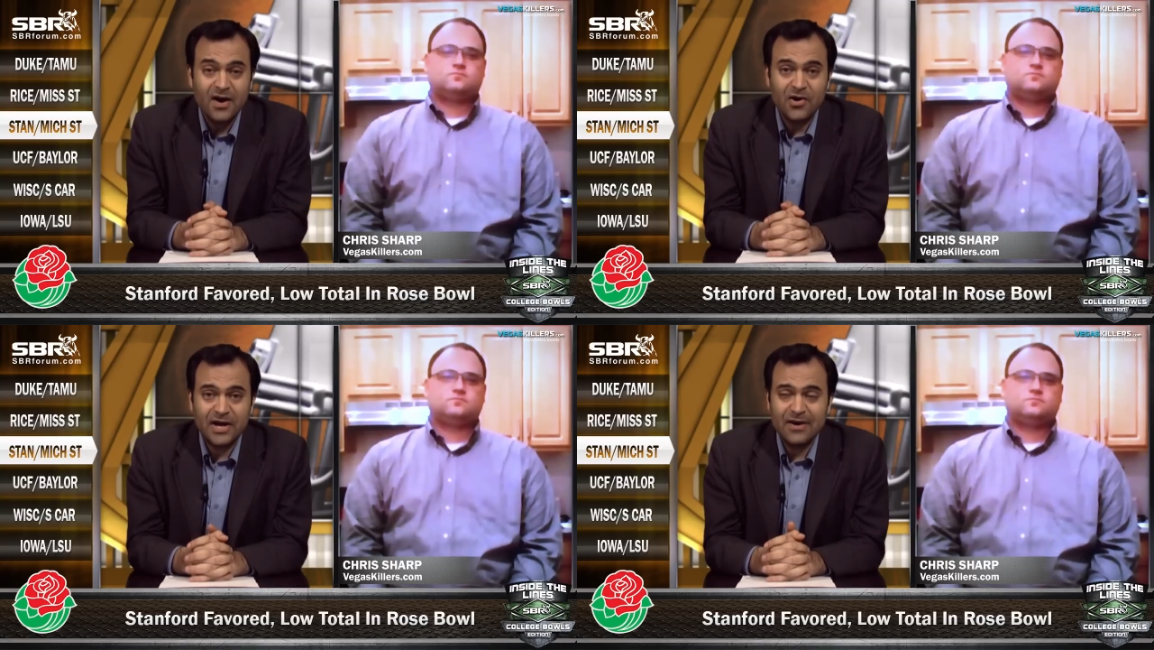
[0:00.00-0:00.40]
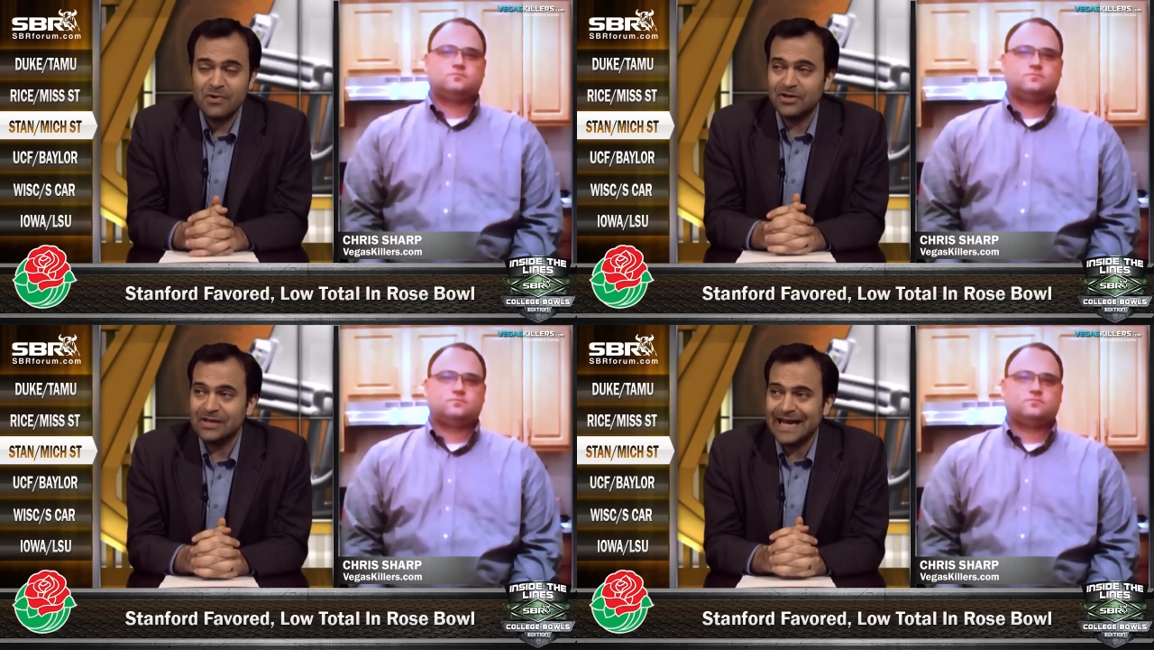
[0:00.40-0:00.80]
Speaker 1: Okay,
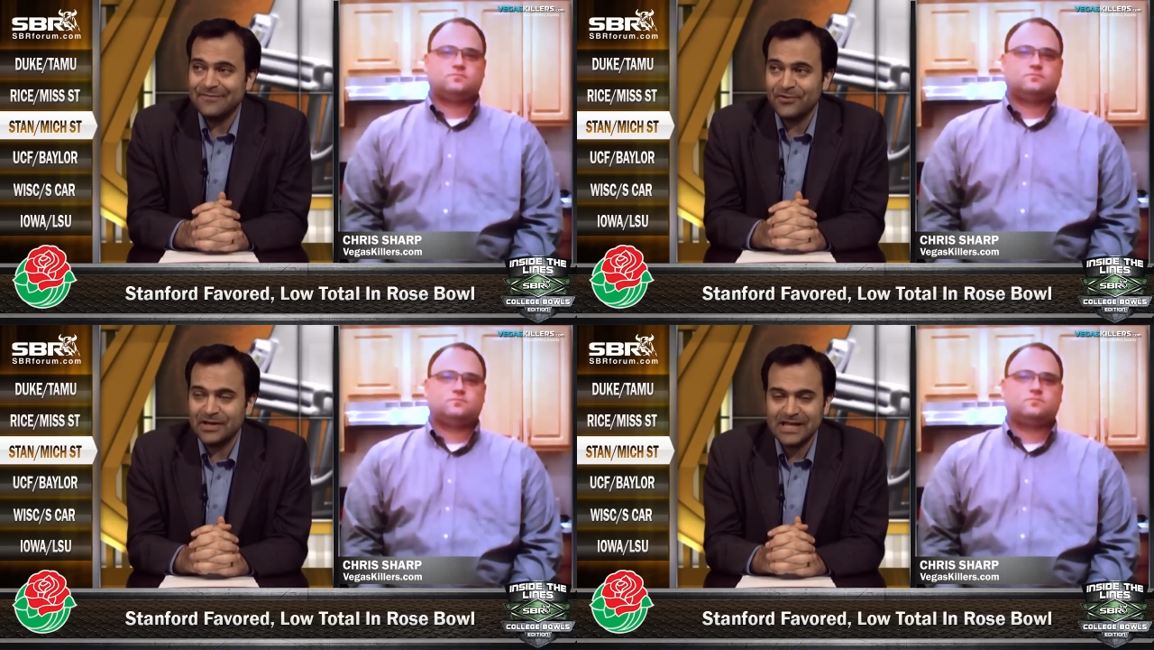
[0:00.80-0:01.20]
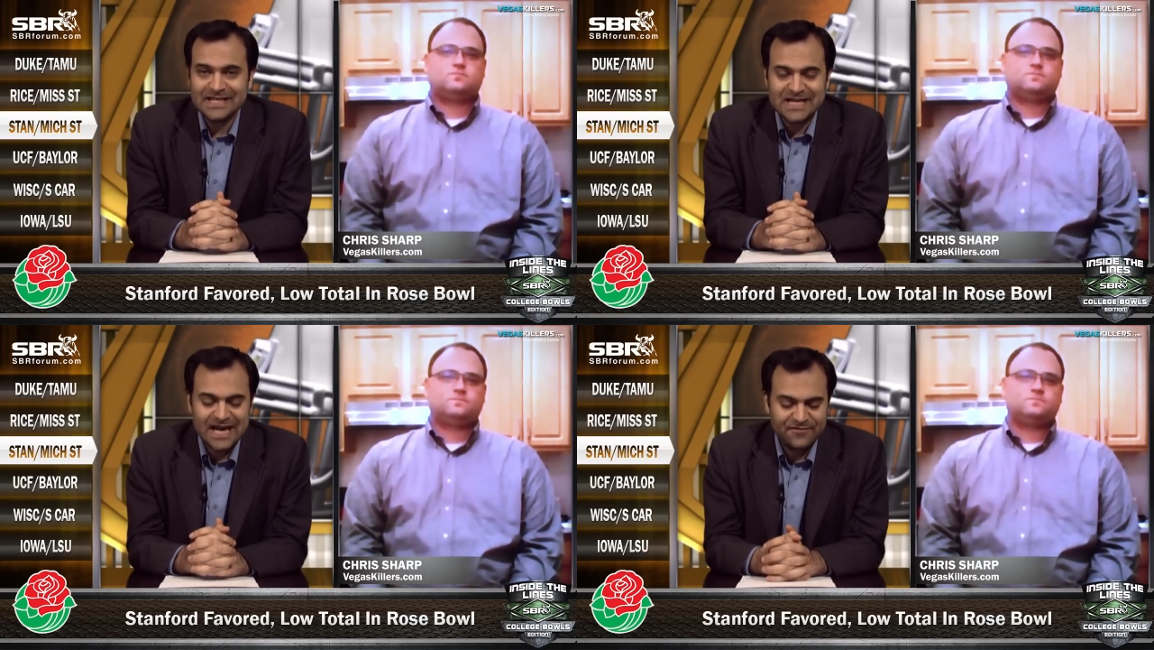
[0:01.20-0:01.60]
well, glad, very
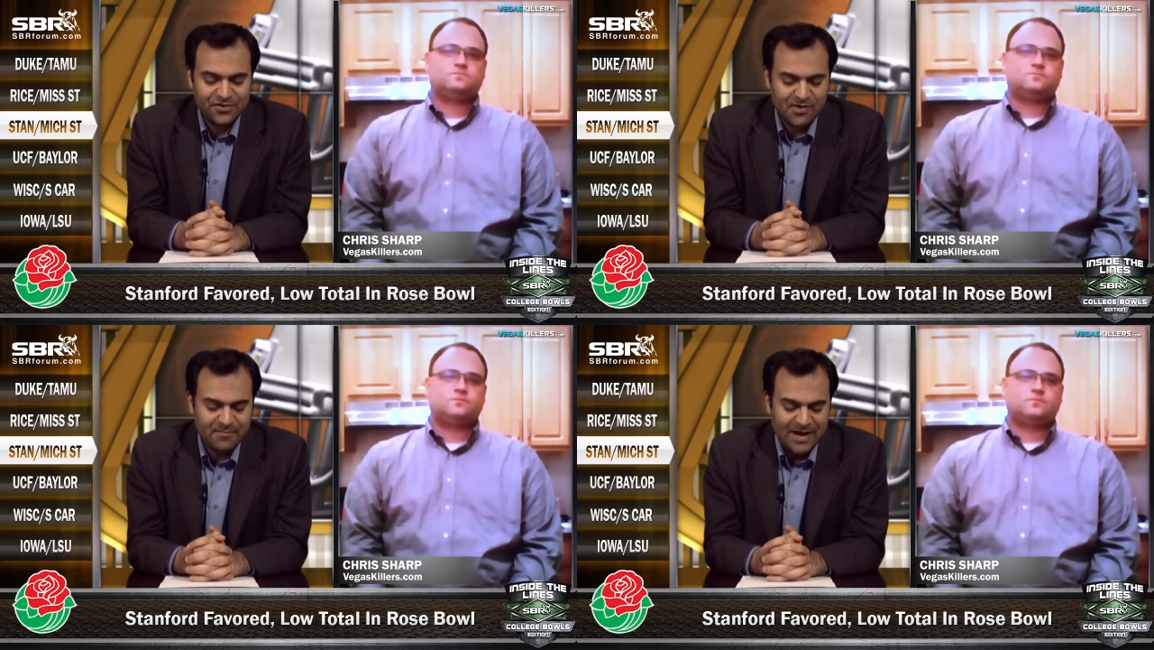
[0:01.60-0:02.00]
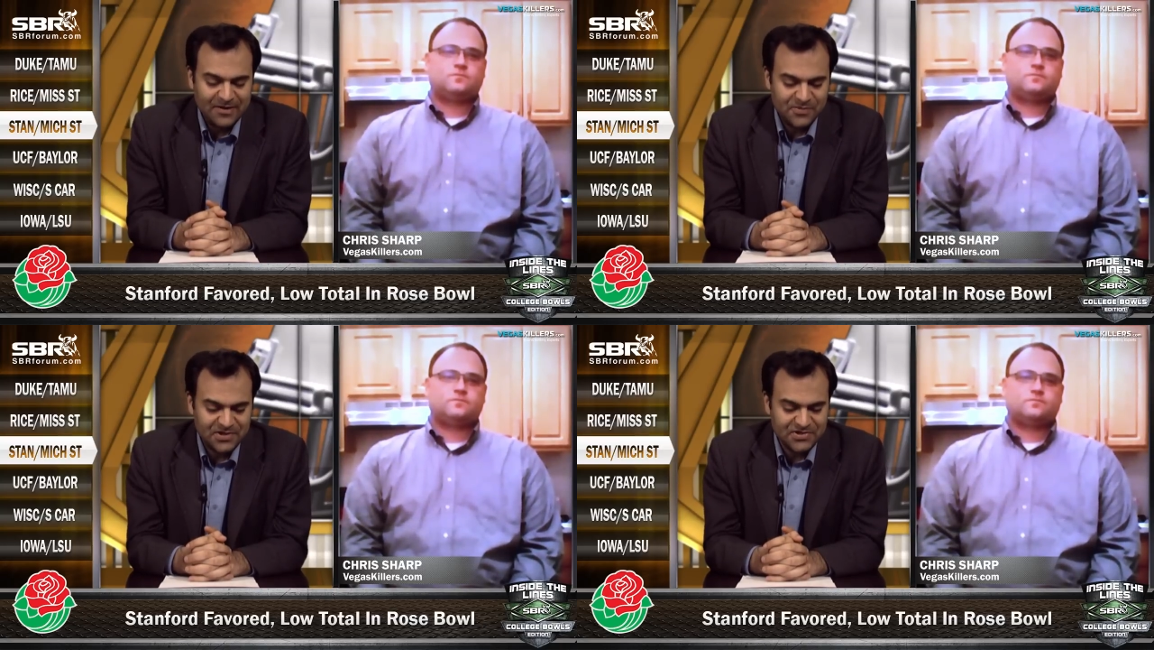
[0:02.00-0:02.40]
glad to have you uh,
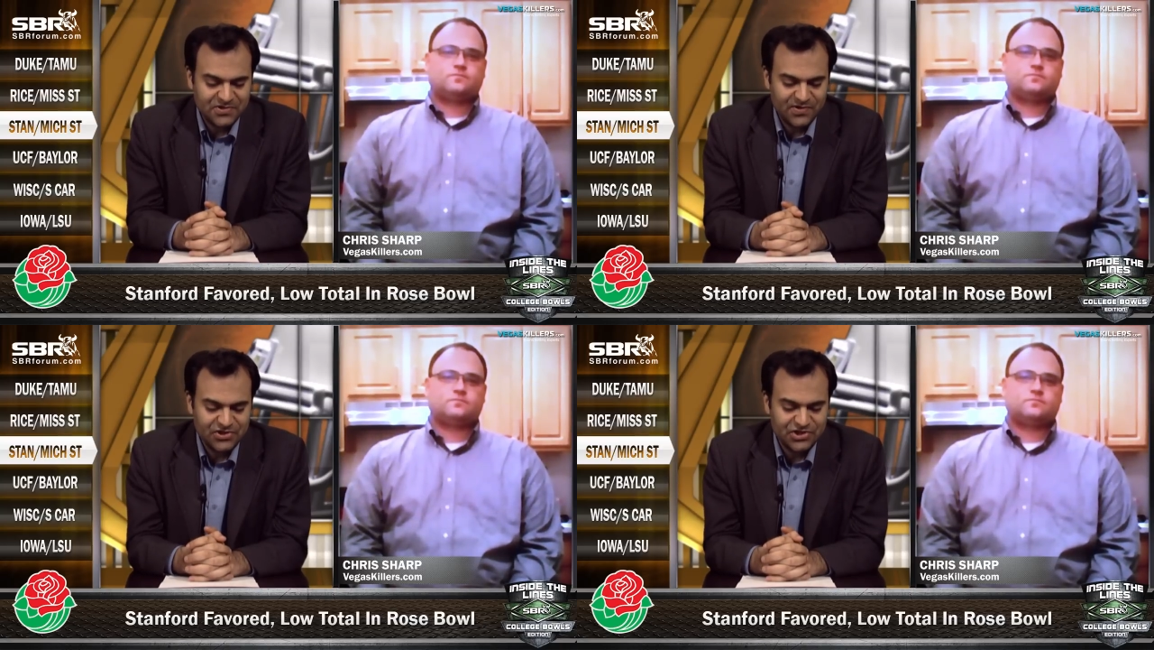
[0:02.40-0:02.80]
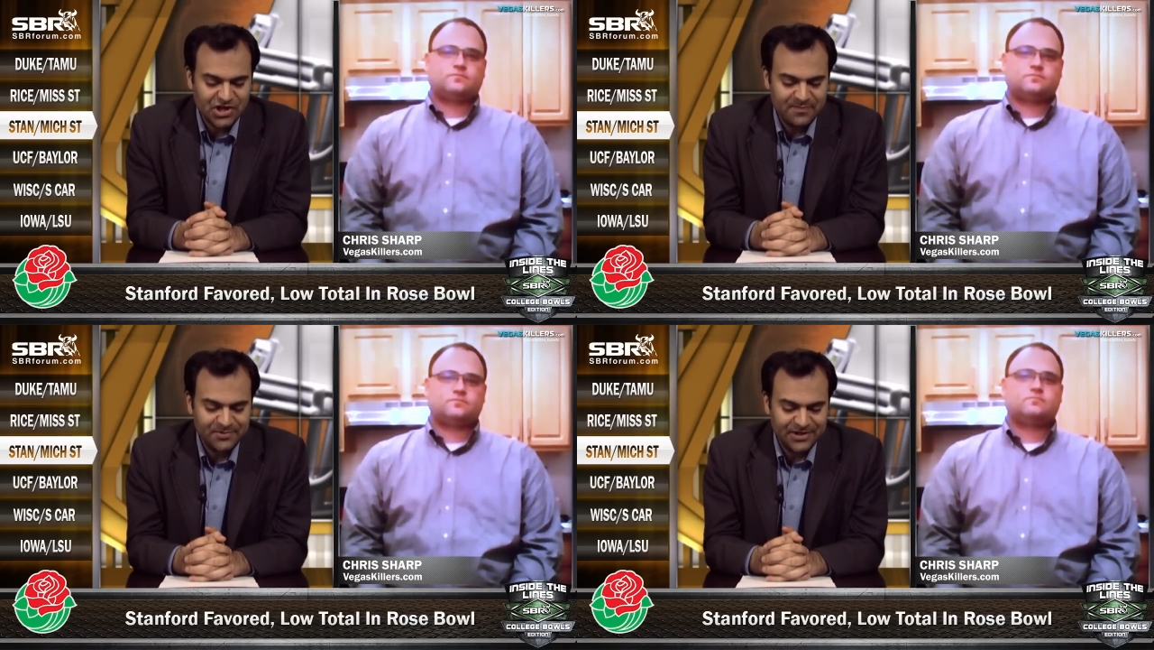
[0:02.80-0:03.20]
back with us, Chris Sharp.